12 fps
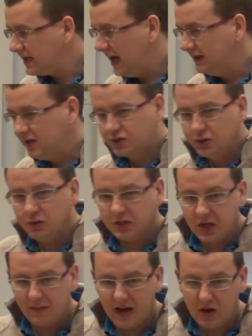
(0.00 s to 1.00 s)
tell the truth,
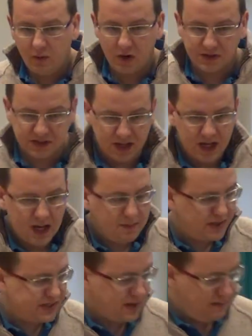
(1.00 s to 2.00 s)
no matter what.
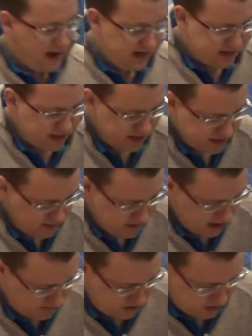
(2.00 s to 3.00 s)
But Samantha sometimes